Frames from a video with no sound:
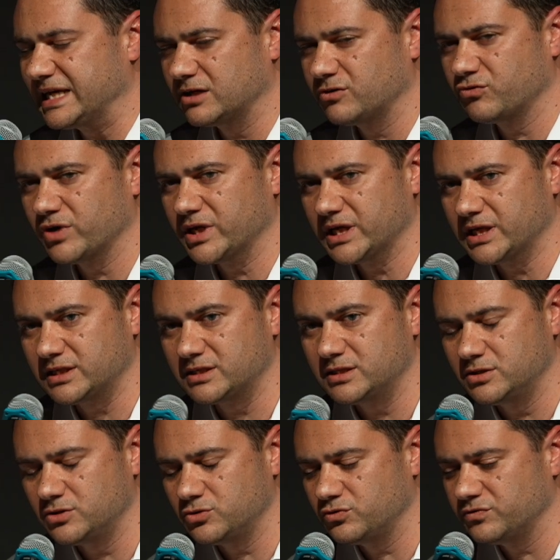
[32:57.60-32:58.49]
getting ready
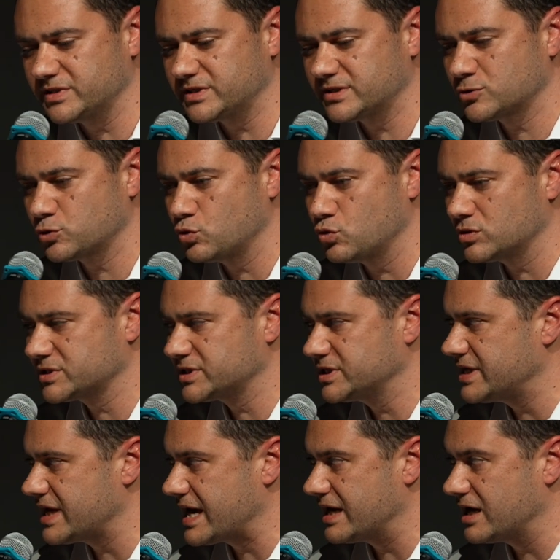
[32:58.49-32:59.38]
to do this talk
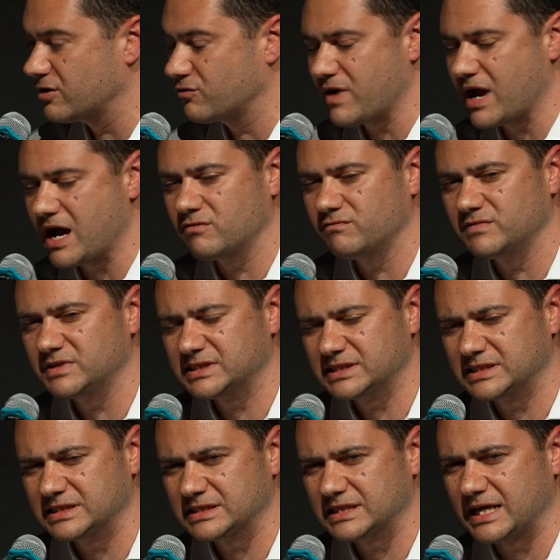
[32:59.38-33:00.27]
today around
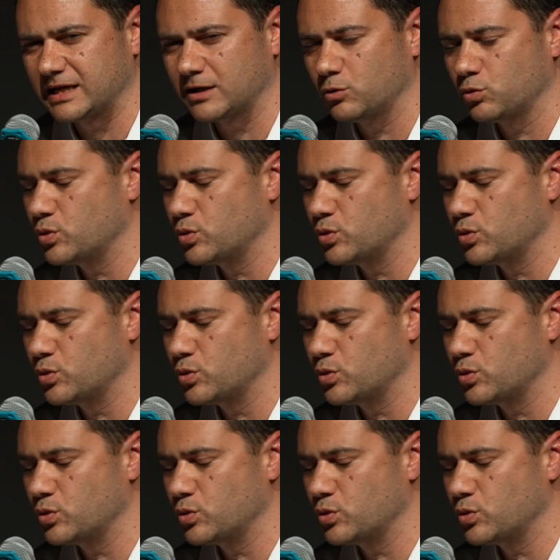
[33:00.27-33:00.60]
this just like